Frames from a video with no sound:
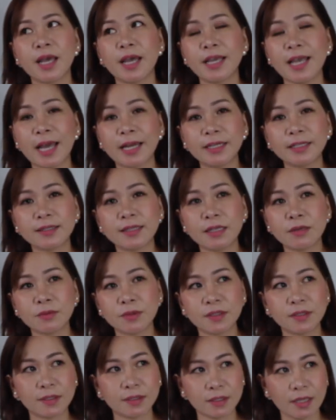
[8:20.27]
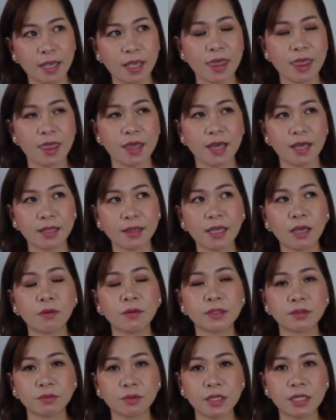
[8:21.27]
honestly would say that I
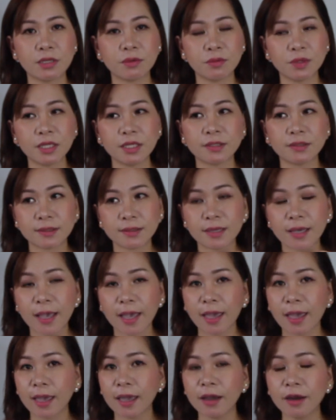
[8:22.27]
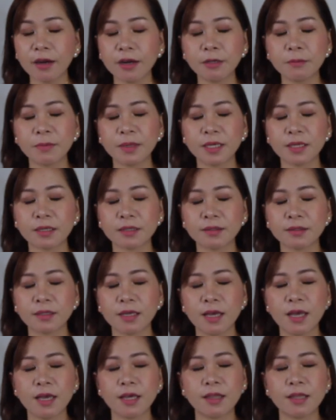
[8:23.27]
was really scared,
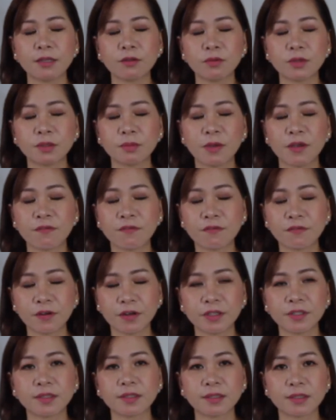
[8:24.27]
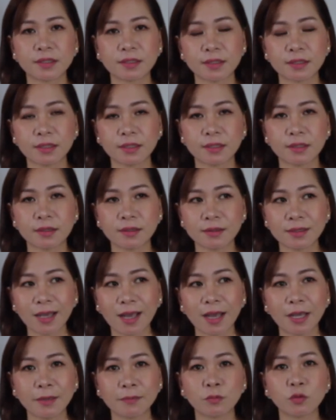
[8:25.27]
because that was my first
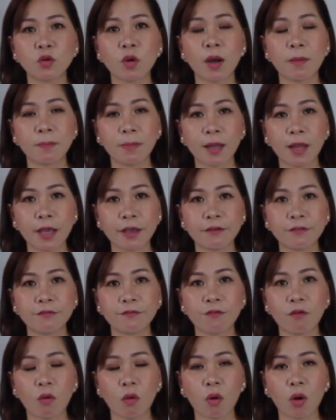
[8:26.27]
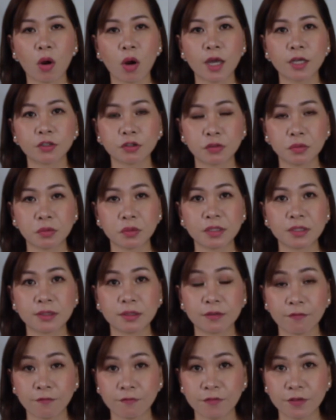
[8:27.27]
time to apply for a
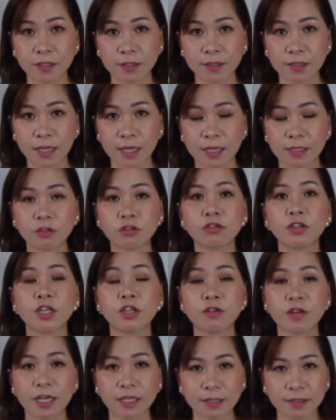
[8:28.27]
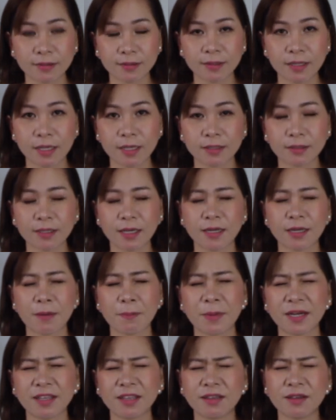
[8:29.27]
tourist visa to the United States. And
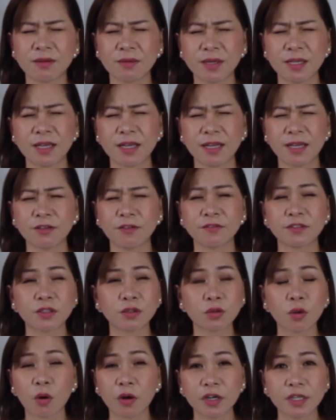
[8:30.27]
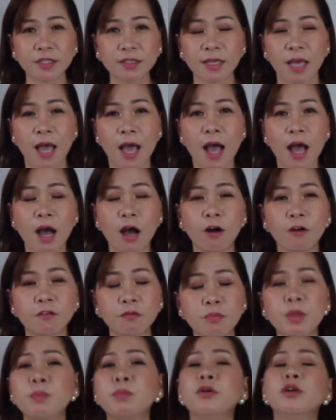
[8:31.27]
upon hearing a lot of stories
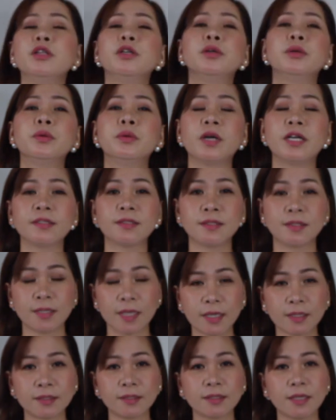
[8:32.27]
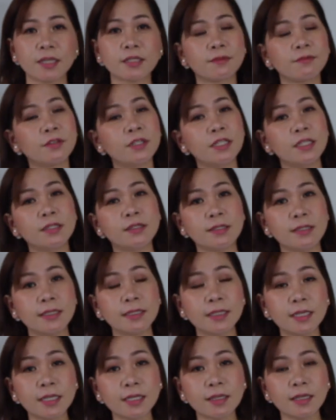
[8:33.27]
of people who unsuccessfully
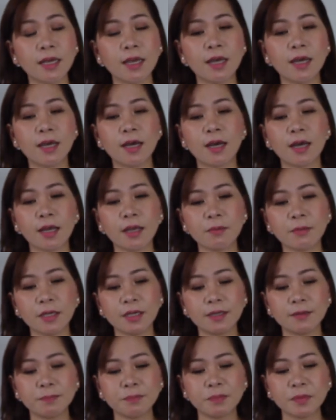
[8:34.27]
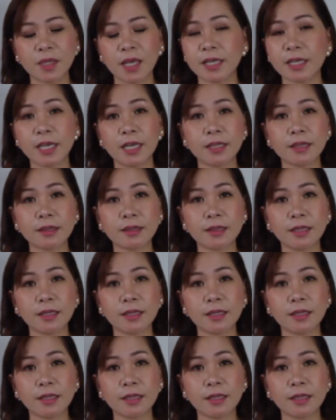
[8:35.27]
did it, I mean, I can't